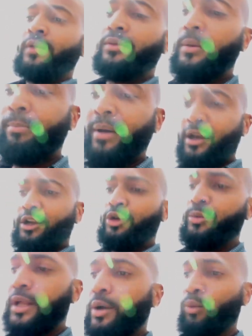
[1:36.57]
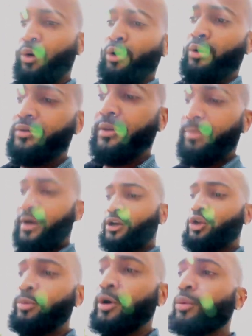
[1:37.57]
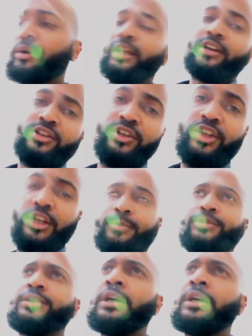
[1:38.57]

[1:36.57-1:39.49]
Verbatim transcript: The better you network, the better you build relationships,